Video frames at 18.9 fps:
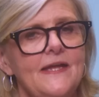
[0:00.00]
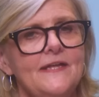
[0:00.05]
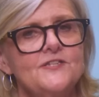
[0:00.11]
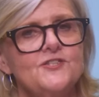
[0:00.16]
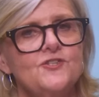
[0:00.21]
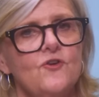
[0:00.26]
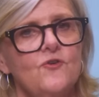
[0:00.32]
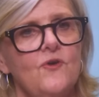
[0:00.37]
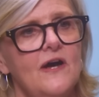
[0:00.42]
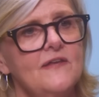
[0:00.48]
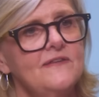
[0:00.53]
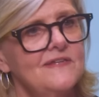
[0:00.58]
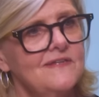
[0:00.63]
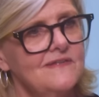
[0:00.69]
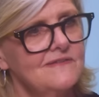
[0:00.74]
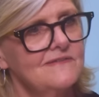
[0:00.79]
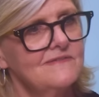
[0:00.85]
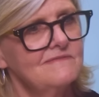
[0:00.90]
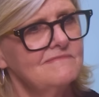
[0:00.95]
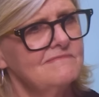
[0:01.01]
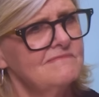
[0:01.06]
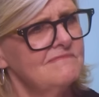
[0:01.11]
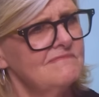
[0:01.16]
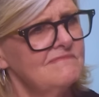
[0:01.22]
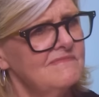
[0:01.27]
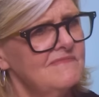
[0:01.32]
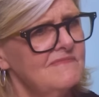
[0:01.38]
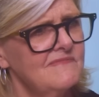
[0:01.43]
And so I think
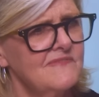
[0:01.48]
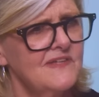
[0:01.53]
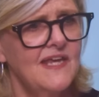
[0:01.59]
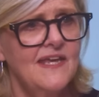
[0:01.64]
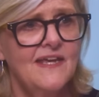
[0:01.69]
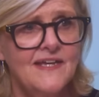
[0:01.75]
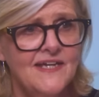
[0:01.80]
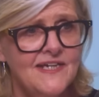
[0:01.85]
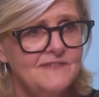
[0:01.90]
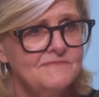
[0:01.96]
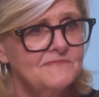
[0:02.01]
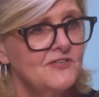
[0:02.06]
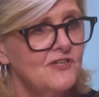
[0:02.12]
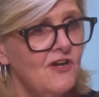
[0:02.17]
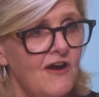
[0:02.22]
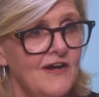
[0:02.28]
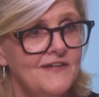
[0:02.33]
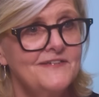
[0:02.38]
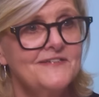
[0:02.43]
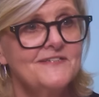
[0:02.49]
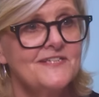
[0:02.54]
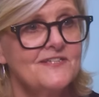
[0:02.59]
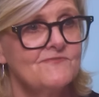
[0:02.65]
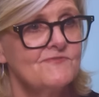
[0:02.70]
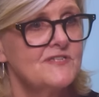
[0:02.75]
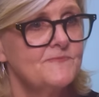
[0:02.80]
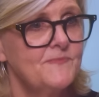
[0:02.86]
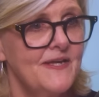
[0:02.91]
care and
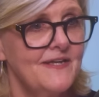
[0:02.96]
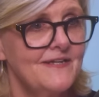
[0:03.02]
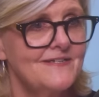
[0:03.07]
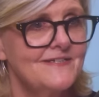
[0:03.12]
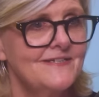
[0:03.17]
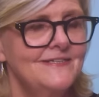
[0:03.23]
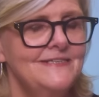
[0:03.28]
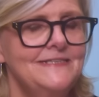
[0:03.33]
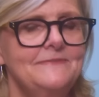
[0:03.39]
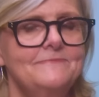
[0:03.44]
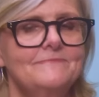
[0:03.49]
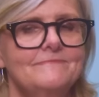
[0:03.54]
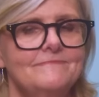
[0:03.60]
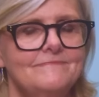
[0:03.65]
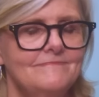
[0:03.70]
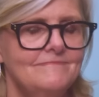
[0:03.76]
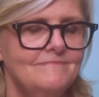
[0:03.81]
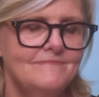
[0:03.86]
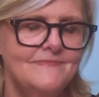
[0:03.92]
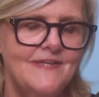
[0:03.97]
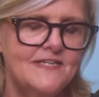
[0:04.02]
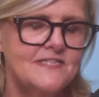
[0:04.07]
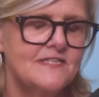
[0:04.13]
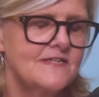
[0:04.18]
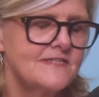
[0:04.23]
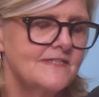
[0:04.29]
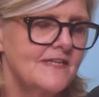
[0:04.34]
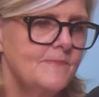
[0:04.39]
kindness, respect,
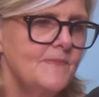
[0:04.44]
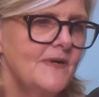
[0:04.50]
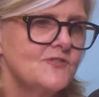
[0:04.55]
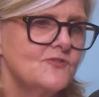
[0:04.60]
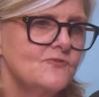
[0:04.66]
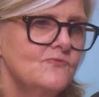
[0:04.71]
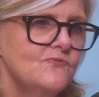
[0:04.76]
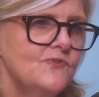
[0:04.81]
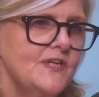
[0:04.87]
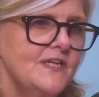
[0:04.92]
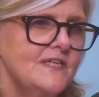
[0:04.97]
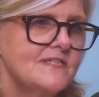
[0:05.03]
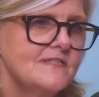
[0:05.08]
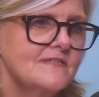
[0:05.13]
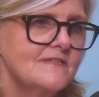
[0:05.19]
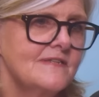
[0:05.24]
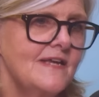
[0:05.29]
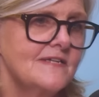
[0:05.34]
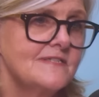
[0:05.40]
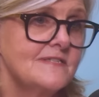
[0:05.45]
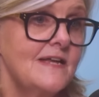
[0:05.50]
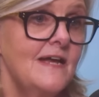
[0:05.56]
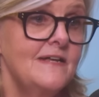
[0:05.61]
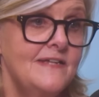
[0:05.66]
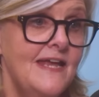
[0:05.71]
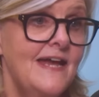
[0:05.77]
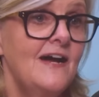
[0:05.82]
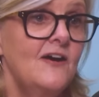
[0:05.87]
exercising that muscle
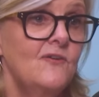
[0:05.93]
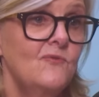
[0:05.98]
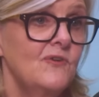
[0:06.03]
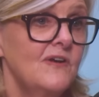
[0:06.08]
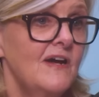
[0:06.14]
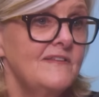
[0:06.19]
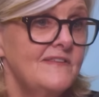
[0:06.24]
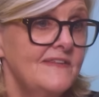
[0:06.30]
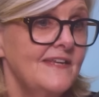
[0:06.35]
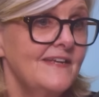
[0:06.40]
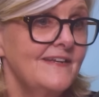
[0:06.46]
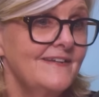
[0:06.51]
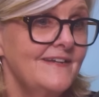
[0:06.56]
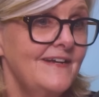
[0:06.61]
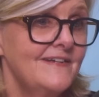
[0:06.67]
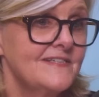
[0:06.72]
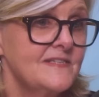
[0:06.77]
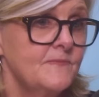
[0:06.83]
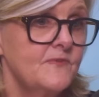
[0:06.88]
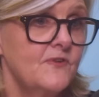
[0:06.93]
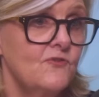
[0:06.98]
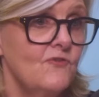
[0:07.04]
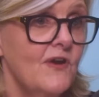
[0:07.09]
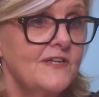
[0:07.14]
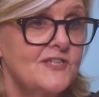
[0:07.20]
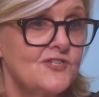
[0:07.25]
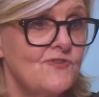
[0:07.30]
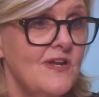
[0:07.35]
are now what I think are some of the
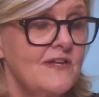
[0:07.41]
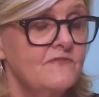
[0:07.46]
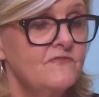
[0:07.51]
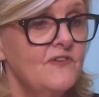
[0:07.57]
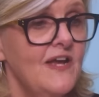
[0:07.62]
great Australian